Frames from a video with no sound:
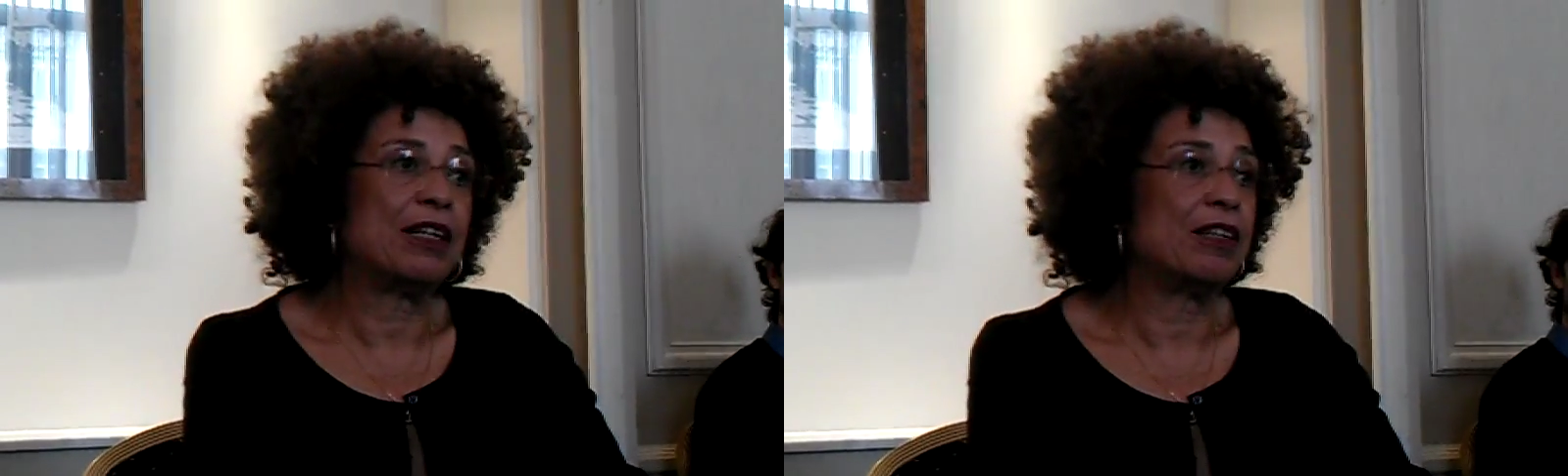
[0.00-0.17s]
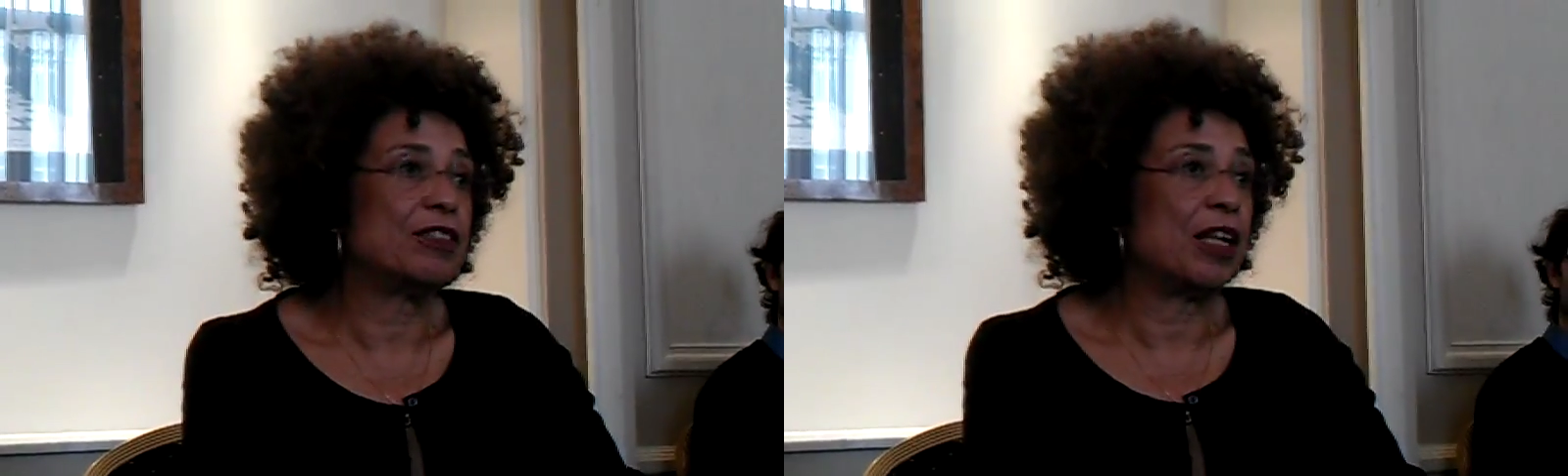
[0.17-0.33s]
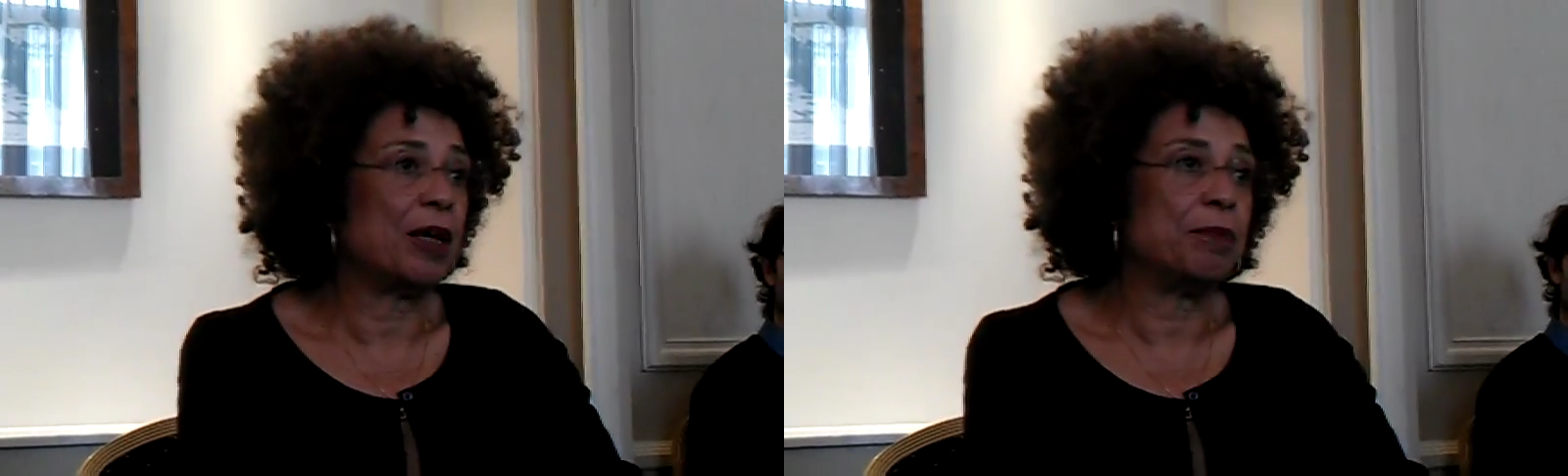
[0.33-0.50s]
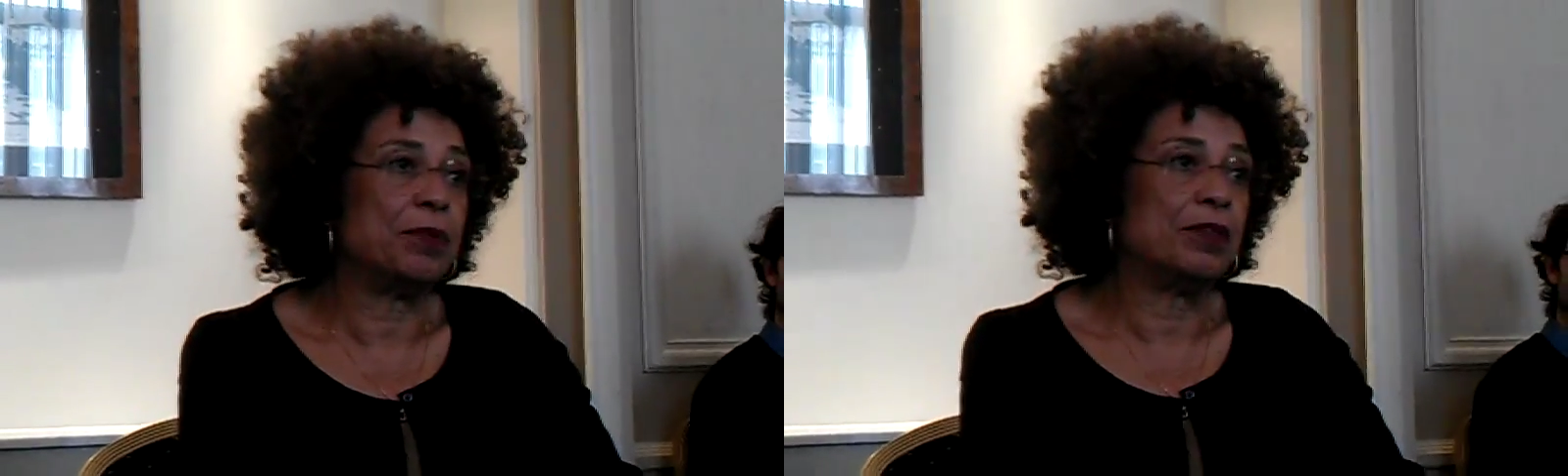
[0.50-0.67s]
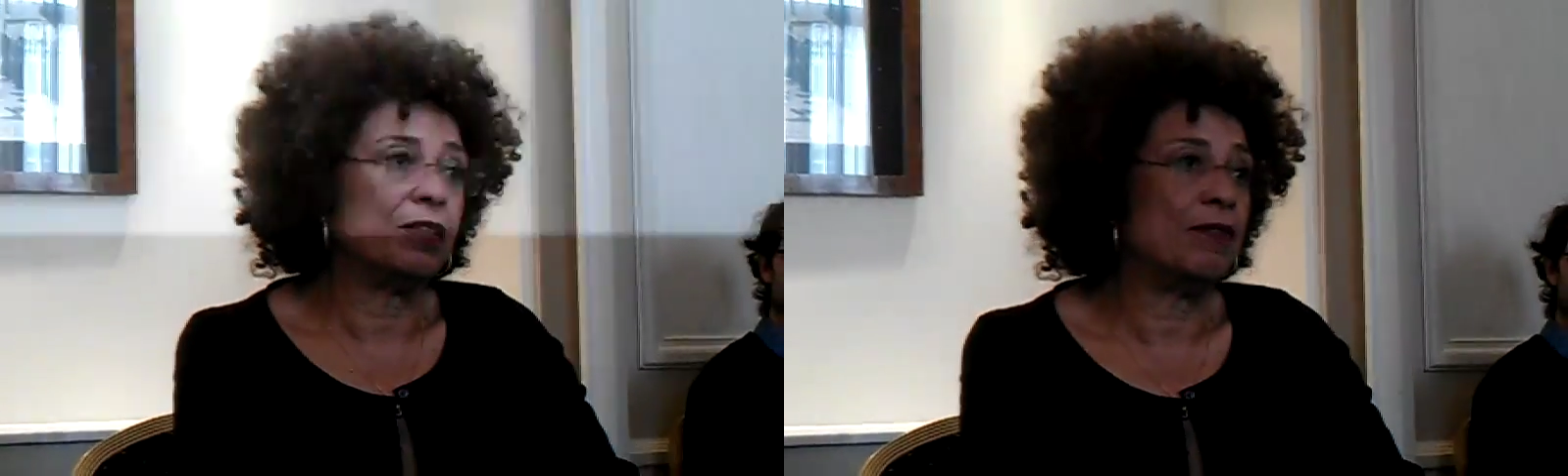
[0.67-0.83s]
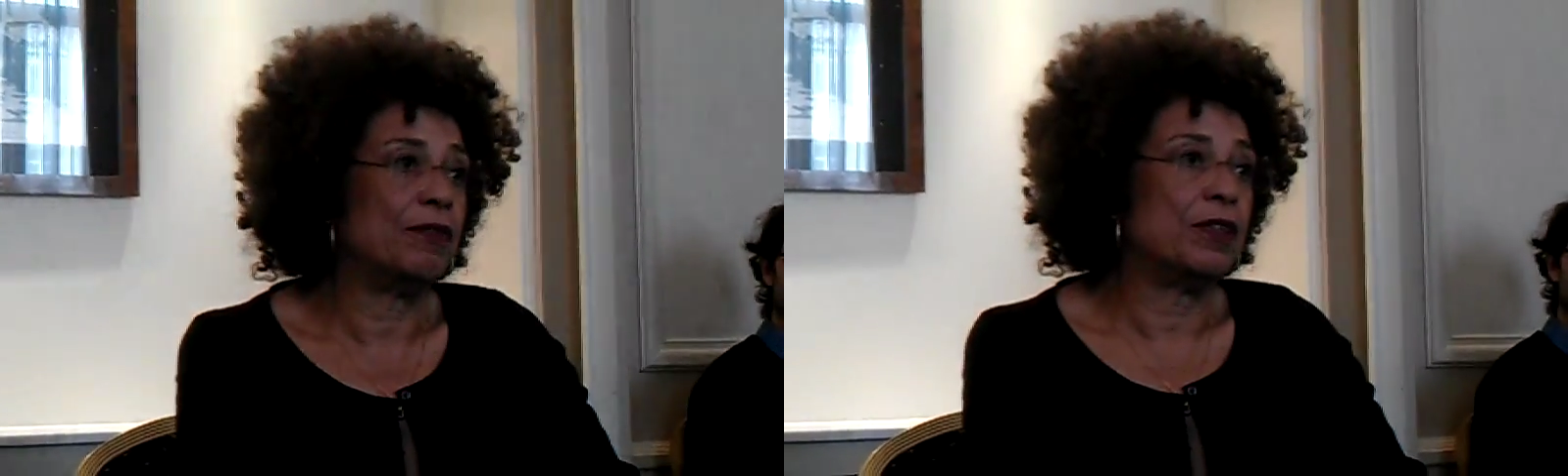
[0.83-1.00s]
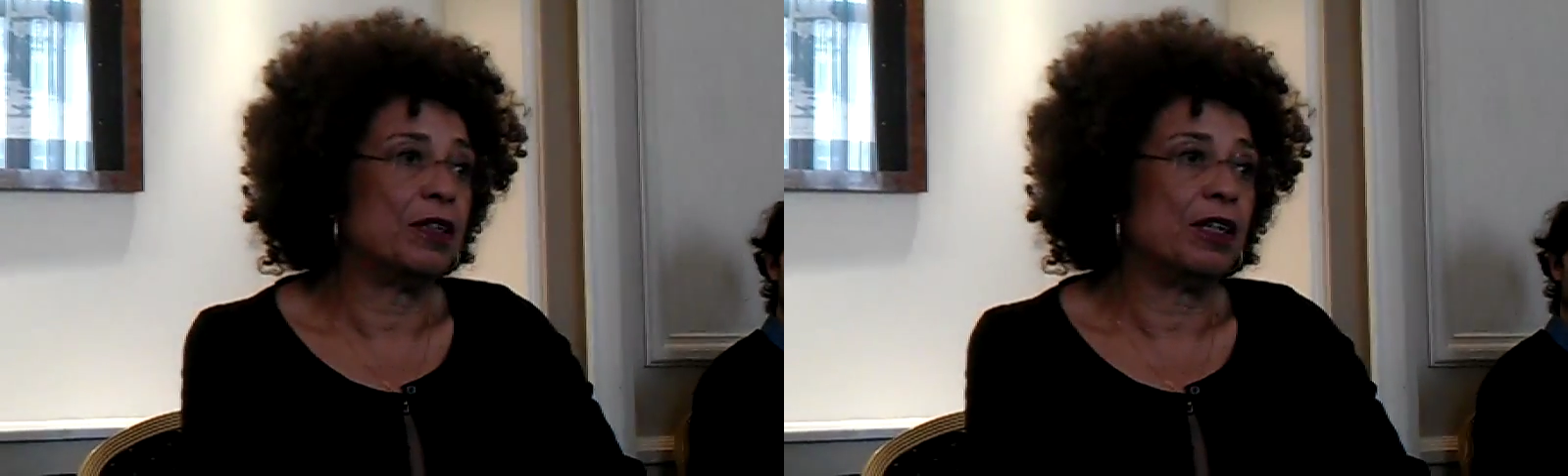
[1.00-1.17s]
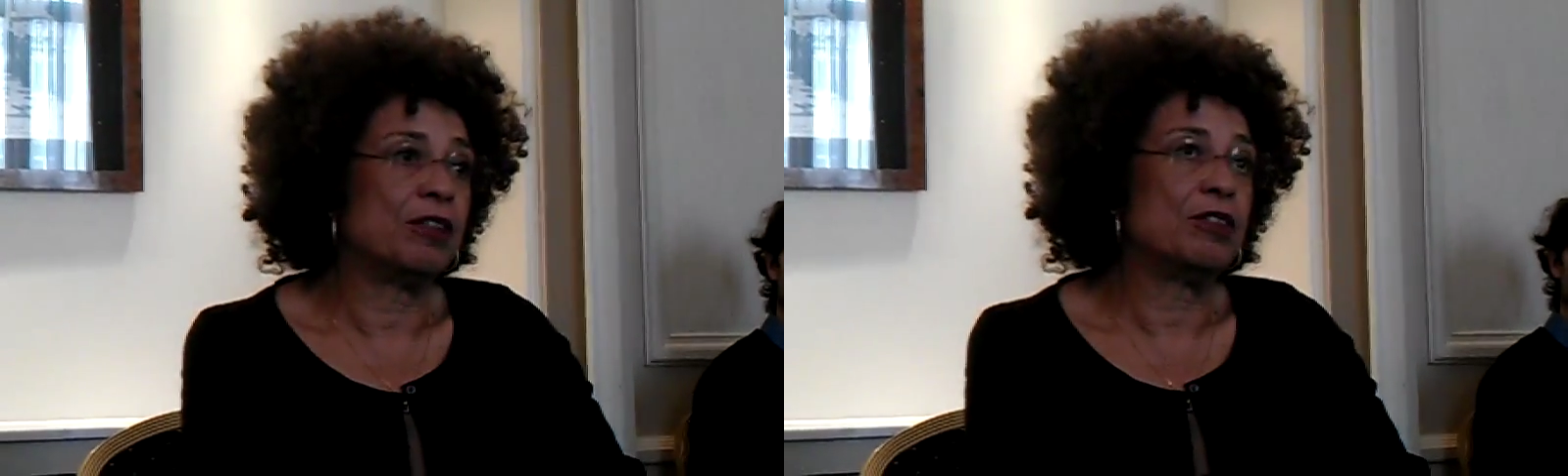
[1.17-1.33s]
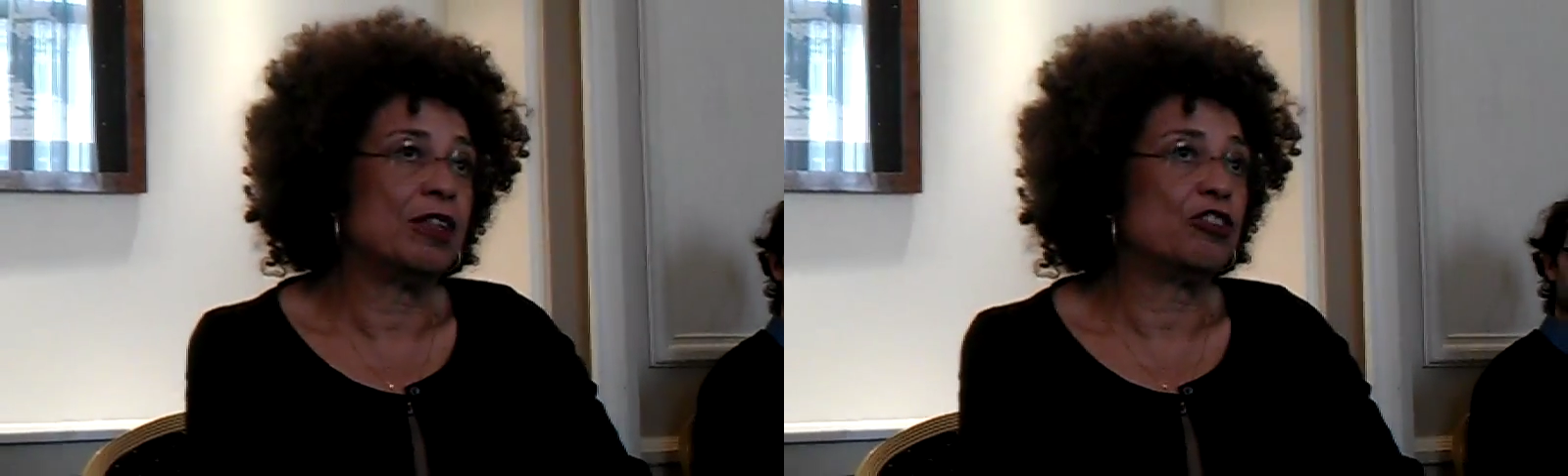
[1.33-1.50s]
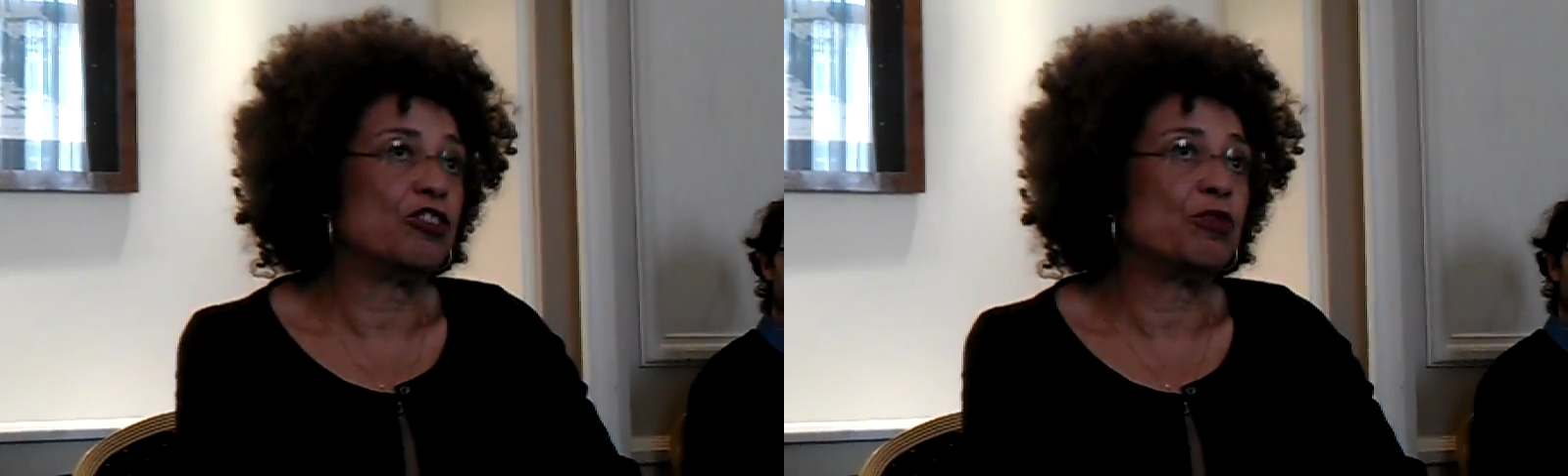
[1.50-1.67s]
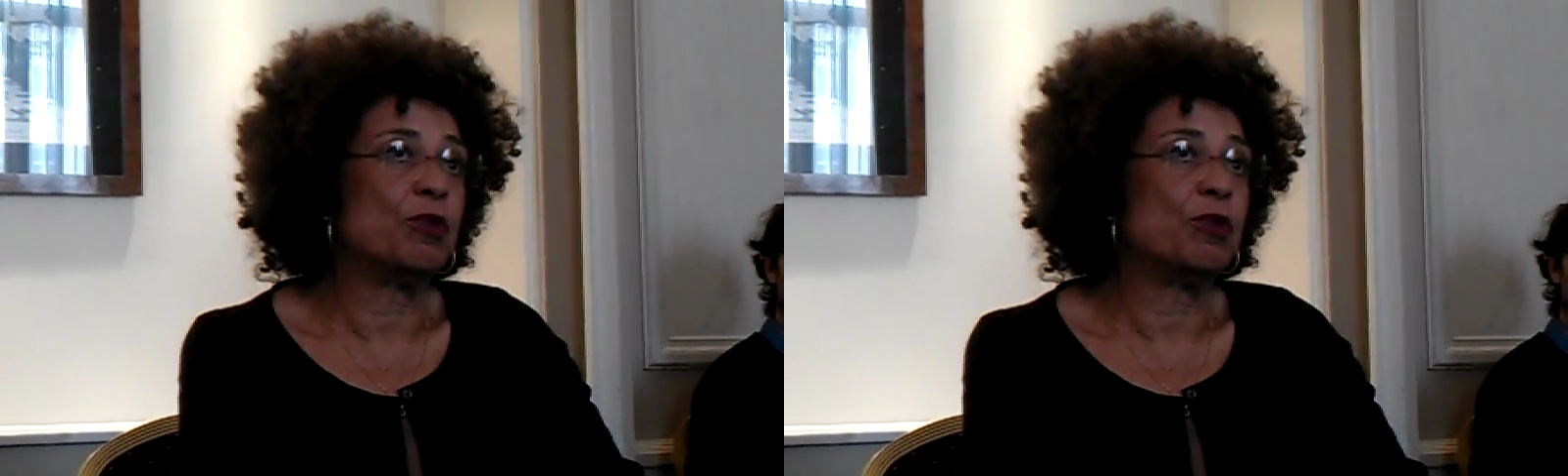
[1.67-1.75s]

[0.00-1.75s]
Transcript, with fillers: example of the extent to